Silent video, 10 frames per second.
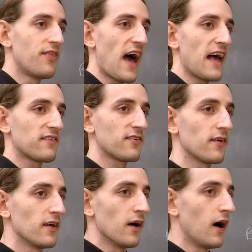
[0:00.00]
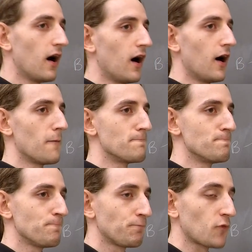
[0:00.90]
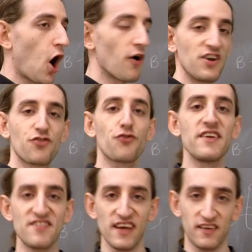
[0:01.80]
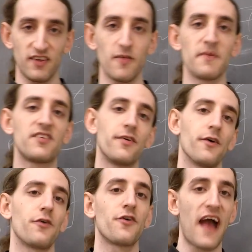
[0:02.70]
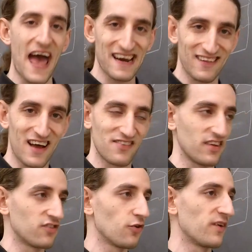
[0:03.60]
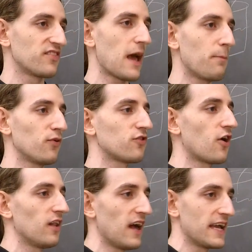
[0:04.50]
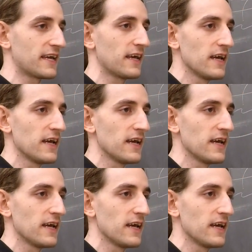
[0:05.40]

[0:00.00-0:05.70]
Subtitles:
that are intrinsic to the material you're analyzing. So examples are like,